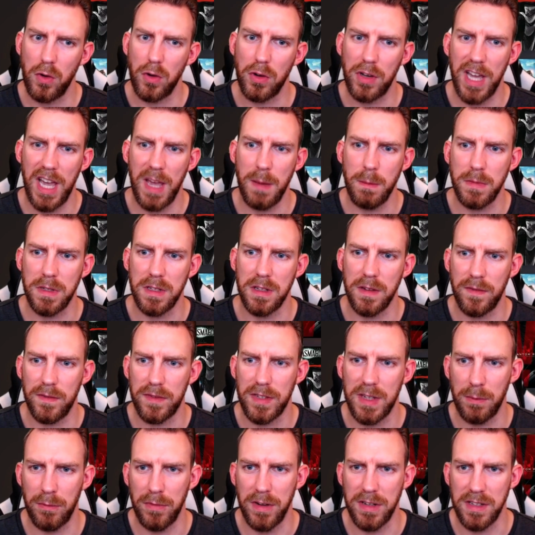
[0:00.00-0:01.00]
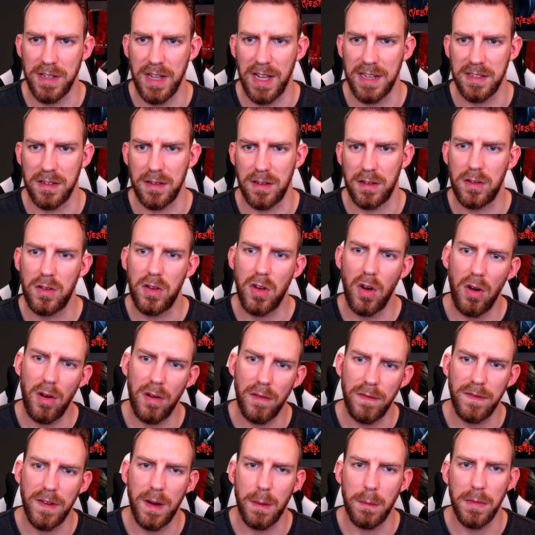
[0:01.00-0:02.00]
games that for some reason it hasn't got a
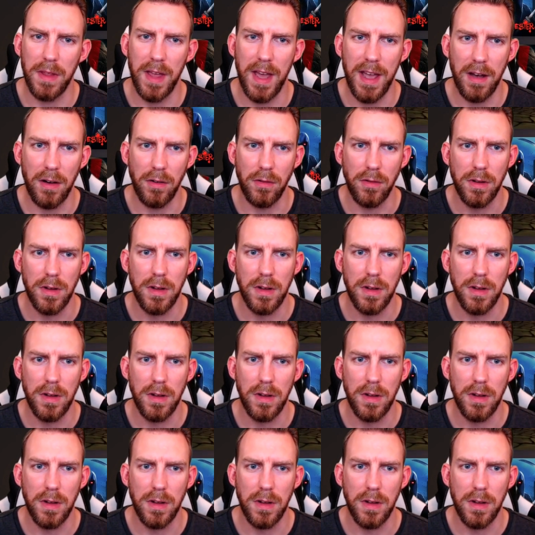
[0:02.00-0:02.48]
thumbnail,